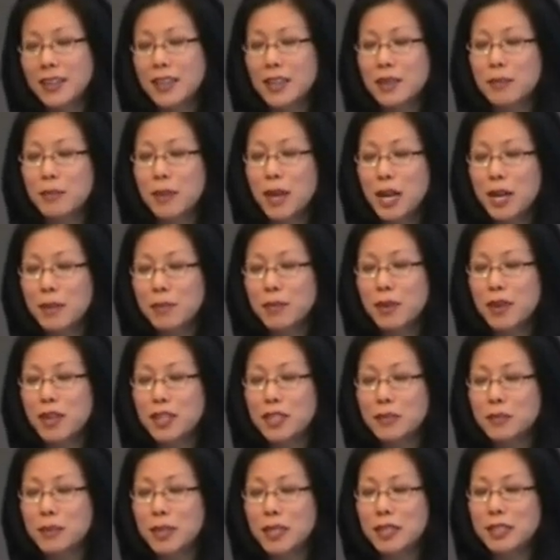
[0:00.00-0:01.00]
then my
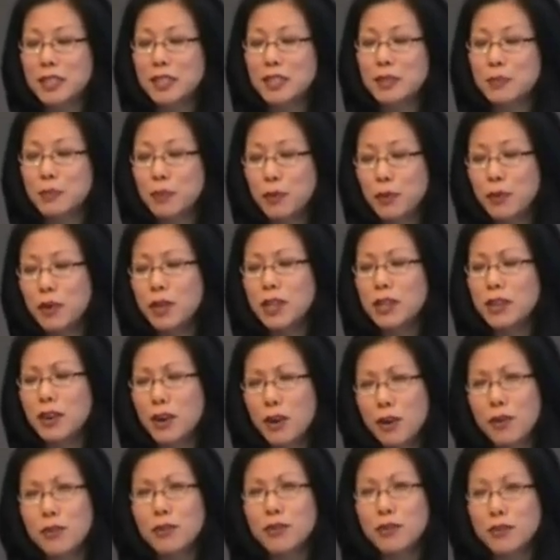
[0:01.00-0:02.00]
prospect is
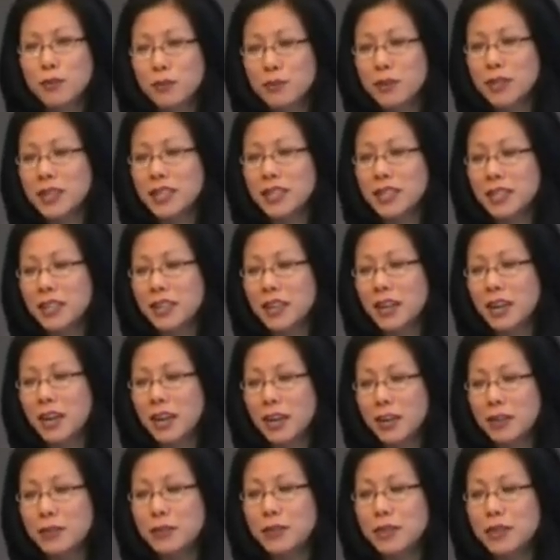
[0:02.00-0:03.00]
0.03 in 100
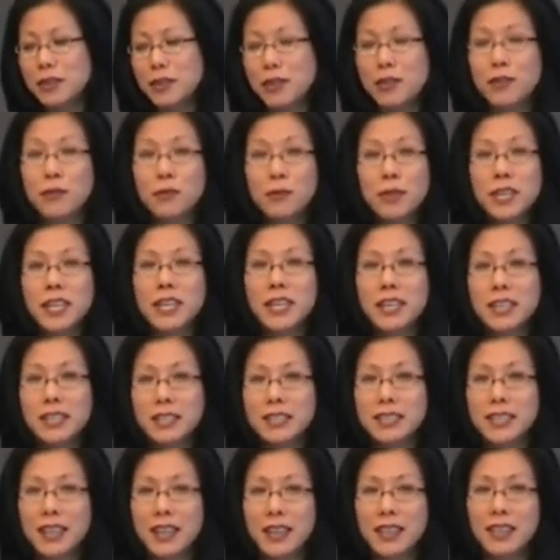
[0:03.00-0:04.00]
or 3 in
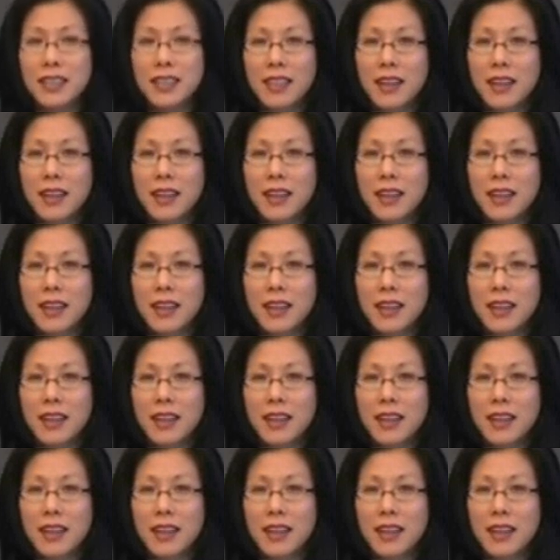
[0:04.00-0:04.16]
10,000.